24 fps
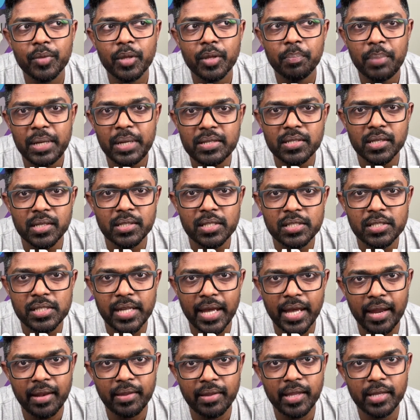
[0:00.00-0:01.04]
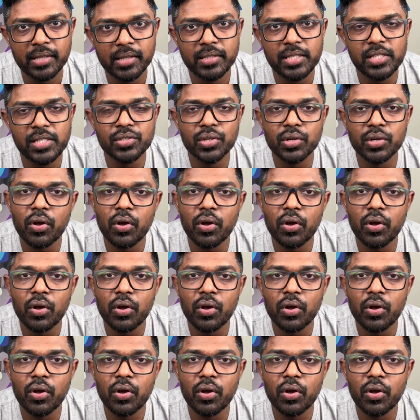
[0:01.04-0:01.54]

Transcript: please understand that these are